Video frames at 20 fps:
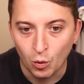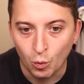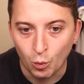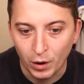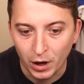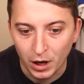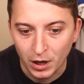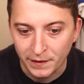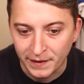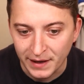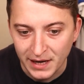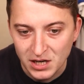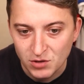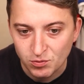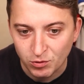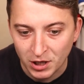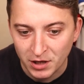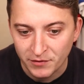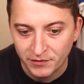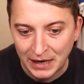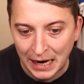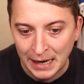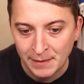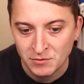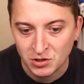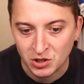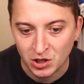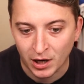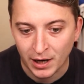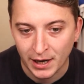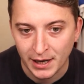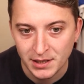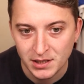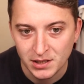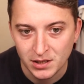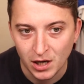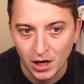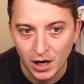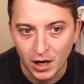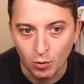These run of games, guys,
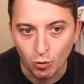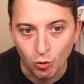will